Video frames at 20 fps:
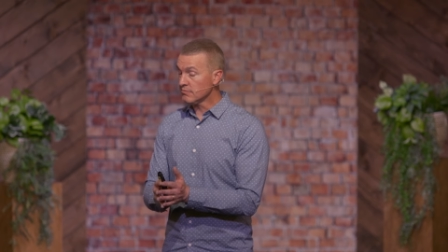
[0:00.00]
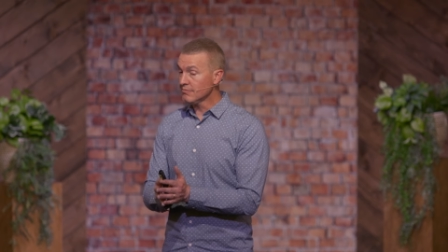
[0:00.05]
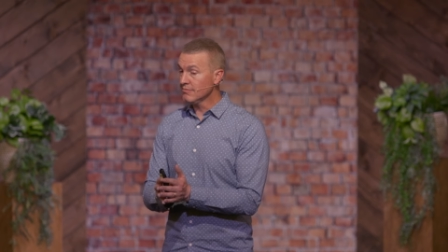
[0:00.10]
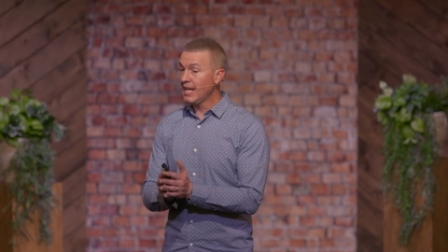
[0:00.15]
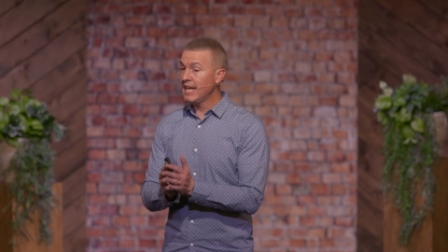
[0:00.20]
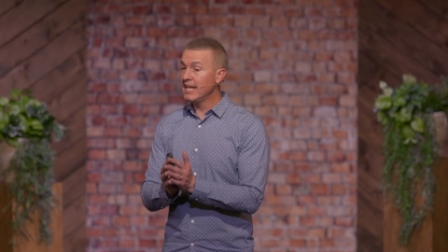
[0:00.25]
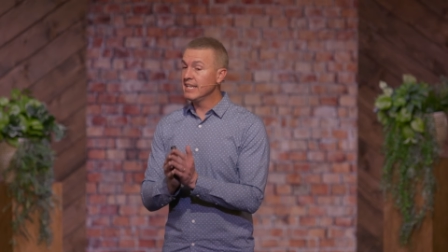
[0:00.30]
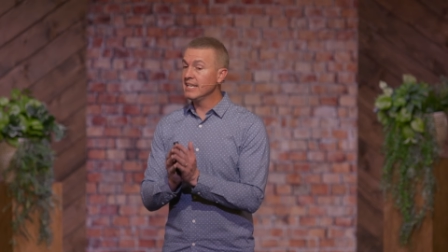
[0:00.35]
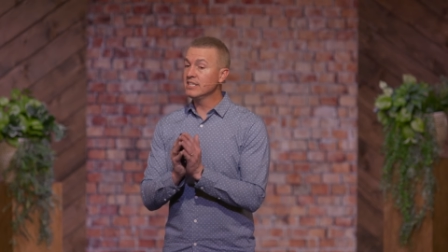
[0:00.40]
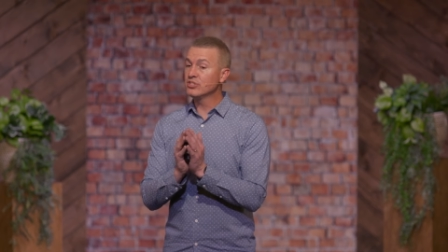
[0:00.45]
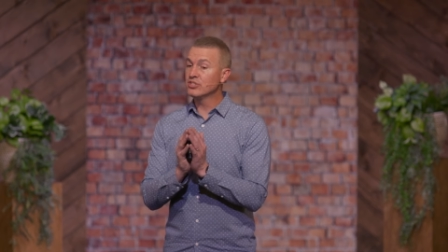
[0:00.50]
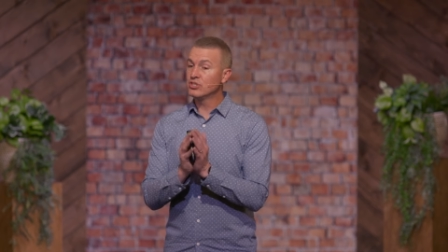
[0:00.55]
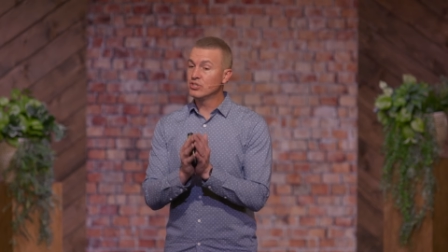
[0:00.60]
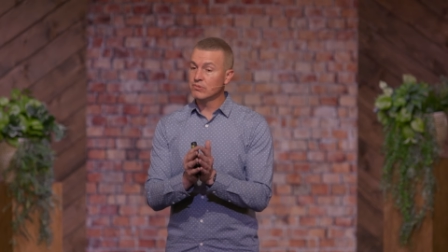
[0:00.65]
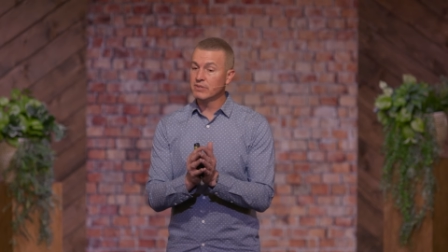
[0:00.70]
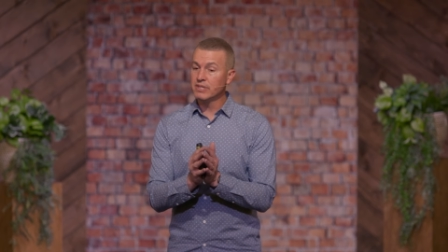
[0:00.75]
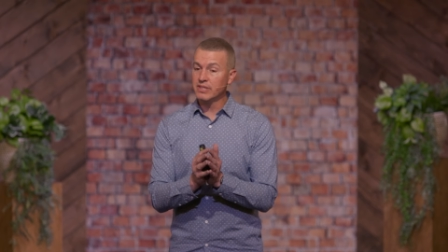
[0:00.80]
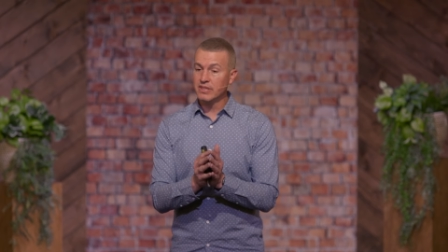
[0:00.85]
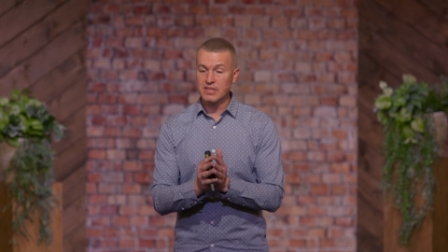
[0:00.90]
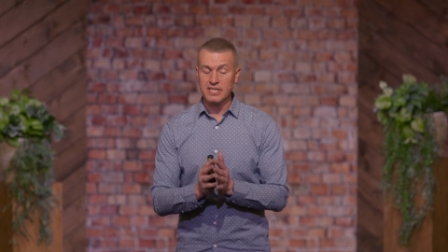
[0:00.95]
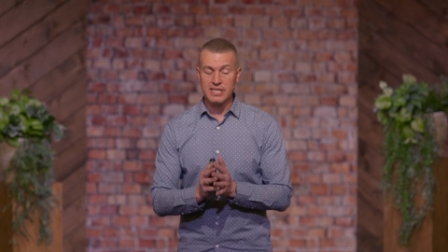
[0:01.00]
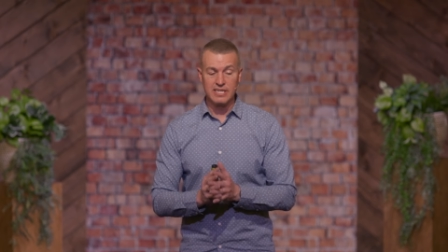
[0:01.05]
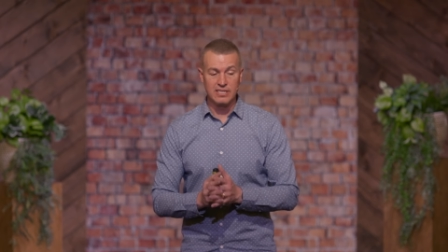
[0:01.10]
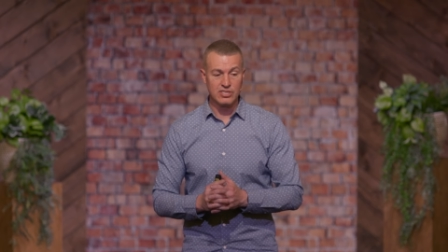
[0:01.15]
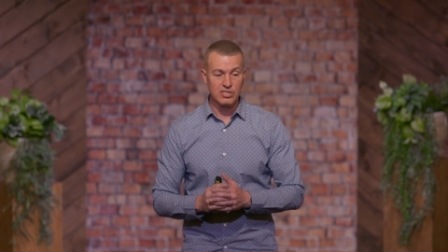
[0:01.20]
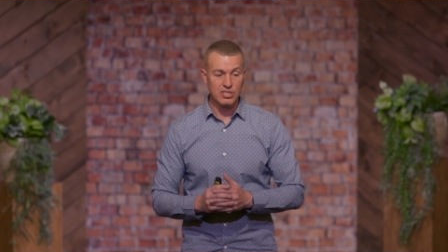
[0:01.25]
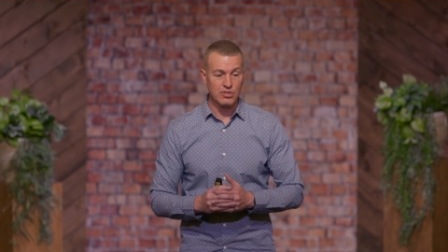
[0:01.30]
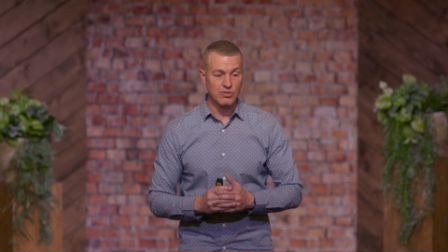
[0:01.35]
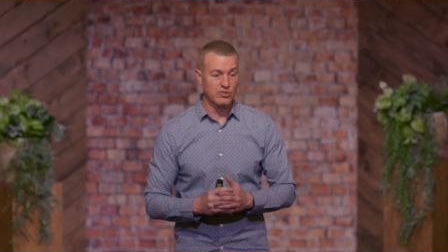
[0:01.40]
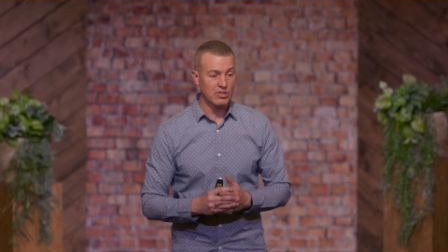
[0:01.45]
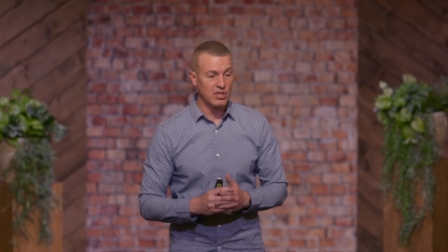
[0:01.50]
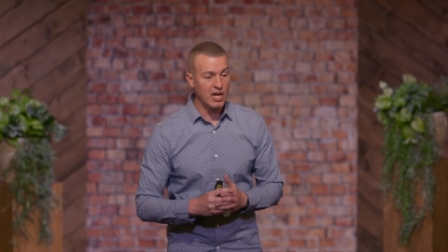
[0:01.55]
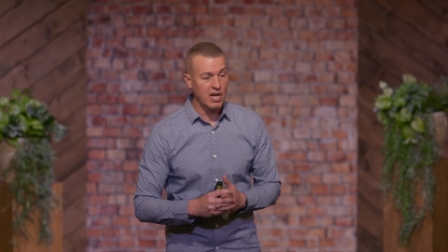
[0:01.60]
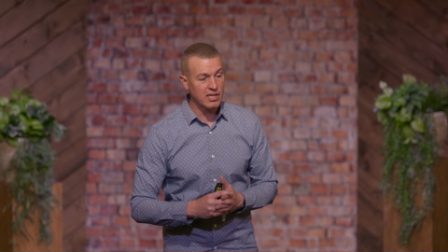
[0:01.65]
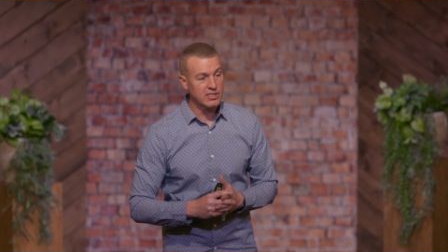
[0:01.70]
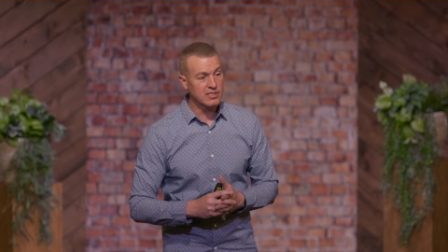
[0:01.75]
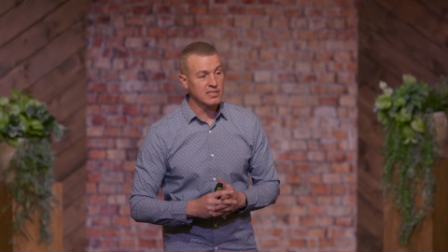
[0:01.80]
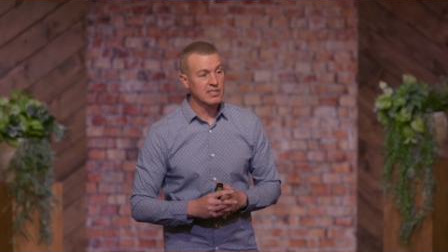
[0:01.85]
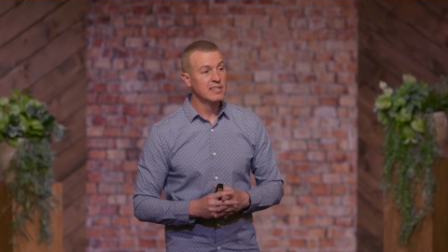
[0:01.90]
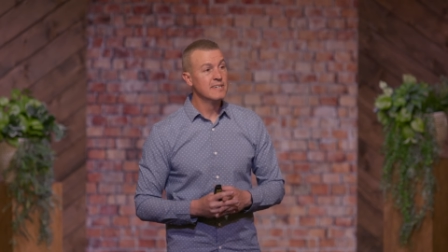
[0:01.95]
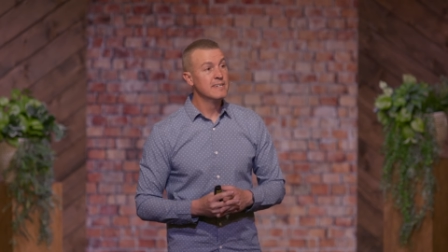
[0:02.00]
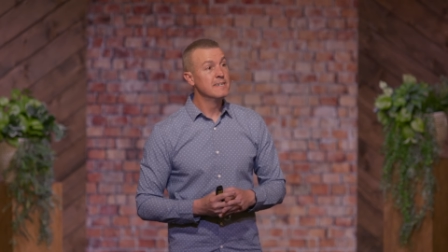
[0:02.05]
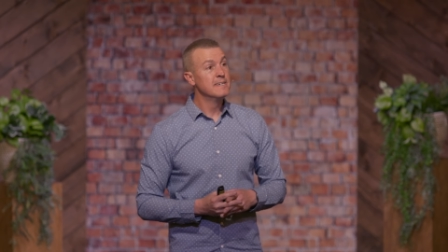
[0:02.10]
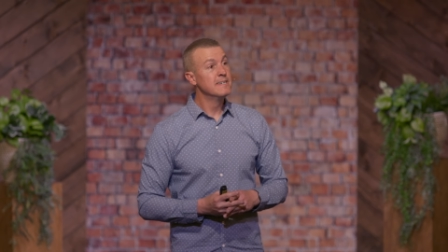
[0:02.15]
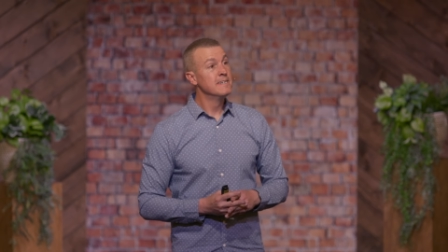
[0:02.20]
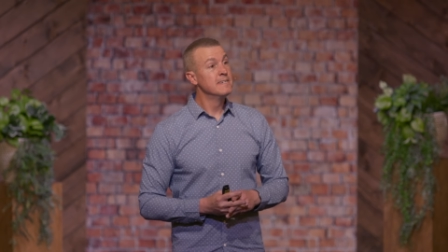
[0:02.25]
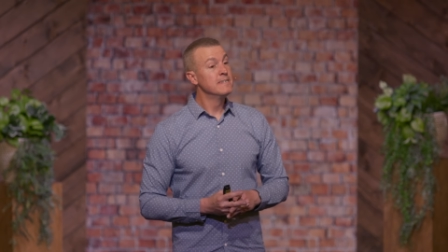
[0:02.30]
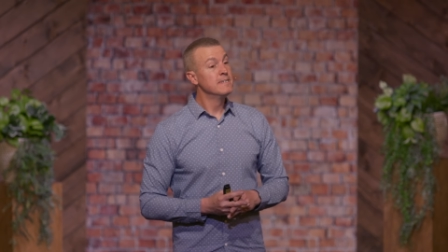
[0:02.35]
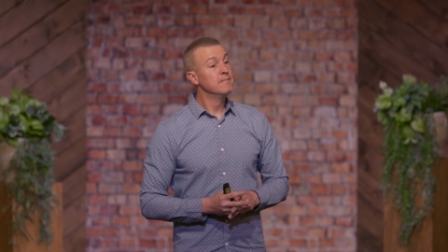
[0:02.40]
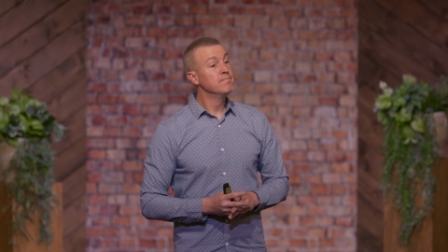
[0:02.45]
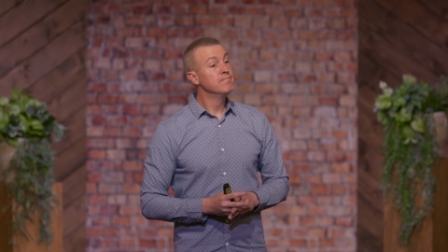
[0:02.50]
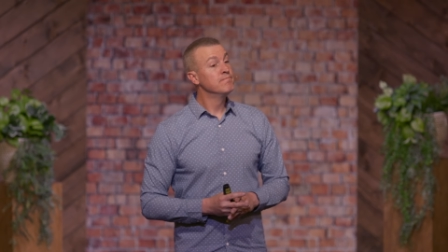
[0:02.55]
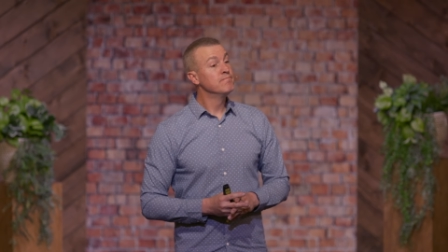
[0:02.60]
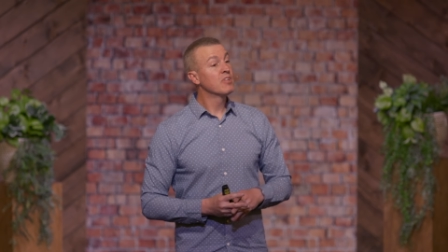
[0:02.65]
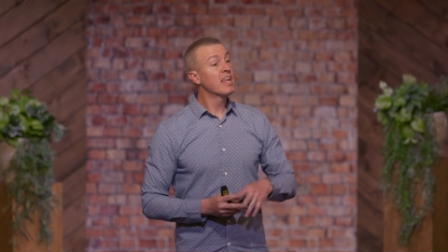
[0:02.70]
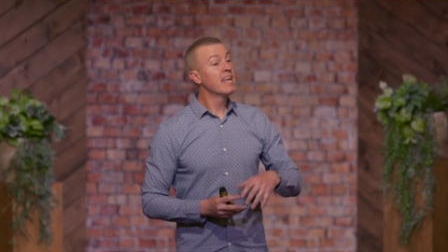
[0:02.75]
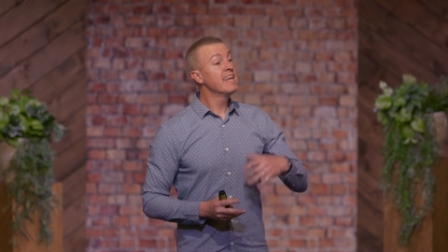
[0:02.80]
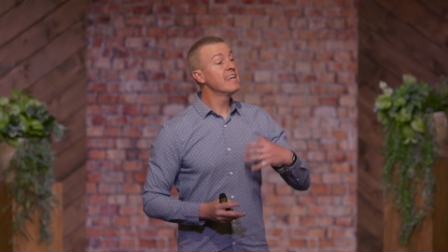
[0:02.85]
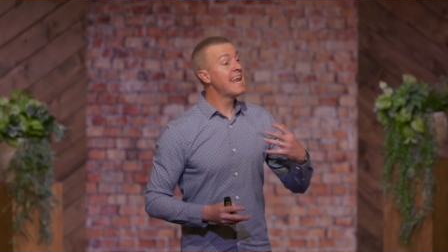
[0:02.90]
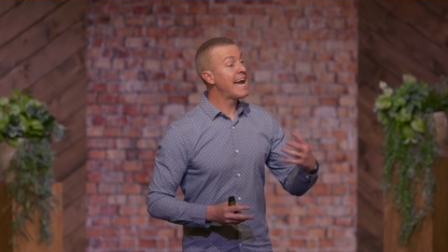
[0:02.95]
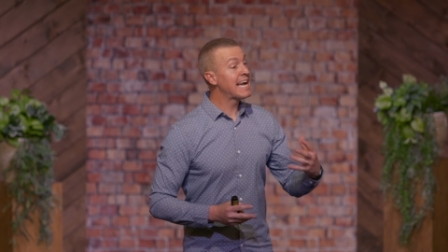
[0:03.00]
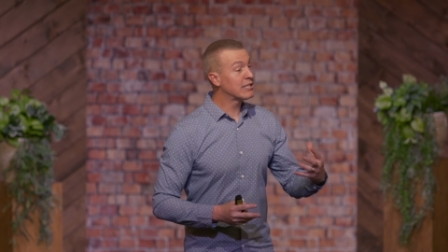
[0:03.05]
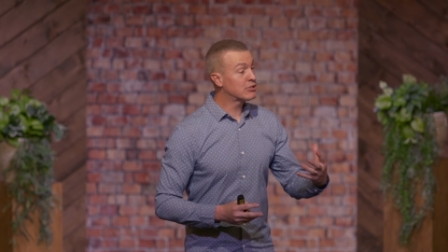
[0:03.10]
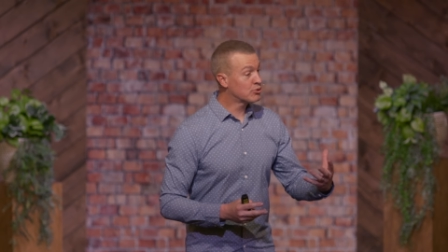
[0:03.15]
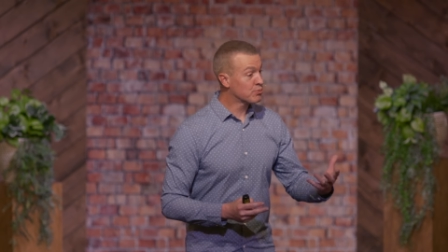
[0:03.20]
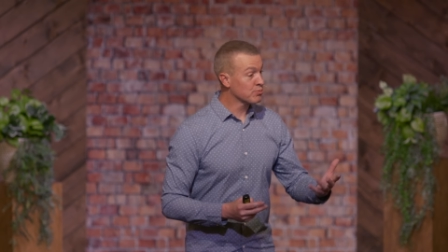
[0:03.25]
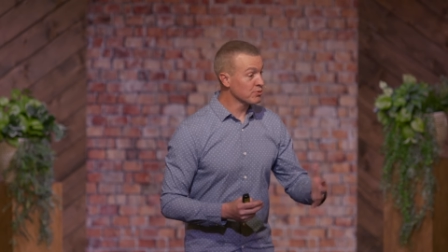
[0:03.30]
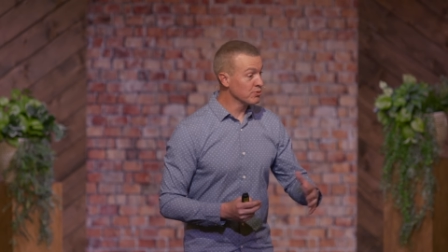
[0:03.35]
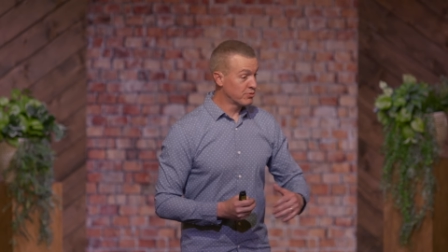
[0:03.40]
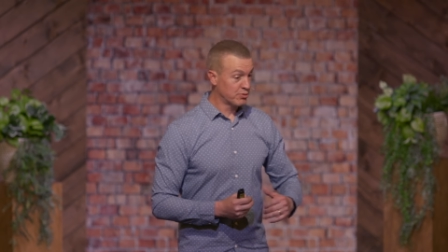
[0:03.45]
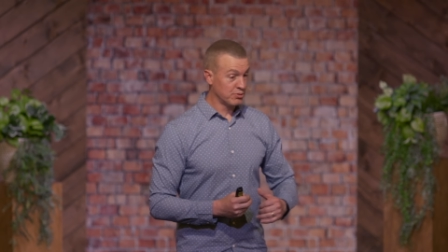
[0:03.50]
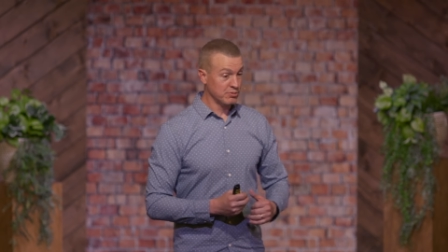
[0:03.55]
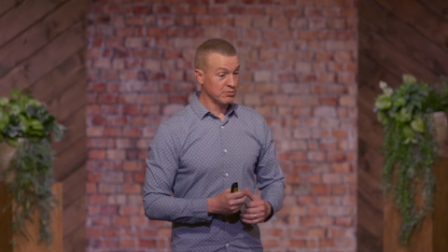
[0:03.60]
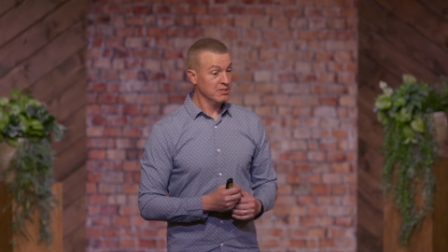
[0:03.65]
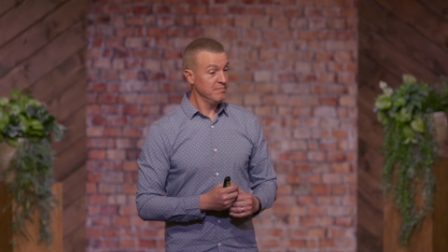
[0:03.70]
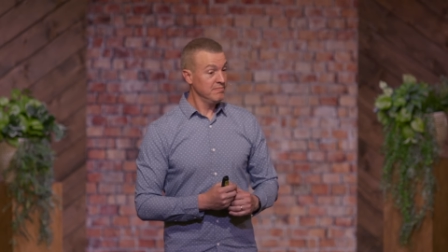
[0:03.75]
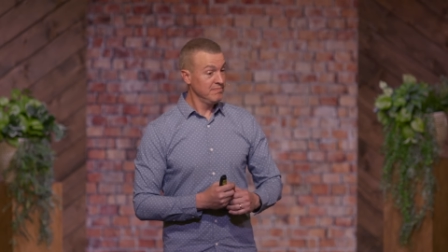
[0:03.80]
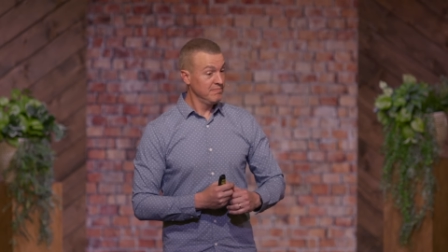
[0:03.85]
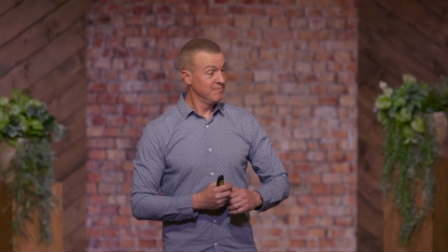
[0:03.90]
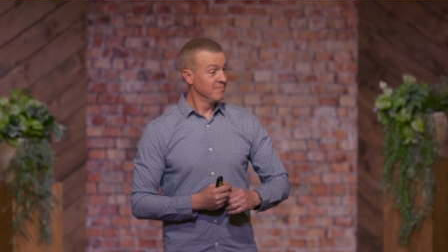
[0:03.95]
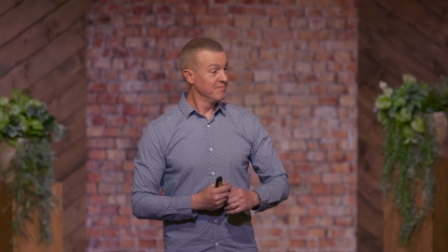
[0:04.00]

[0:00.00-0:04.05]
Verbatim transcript: And he's doing things that are not natural to him.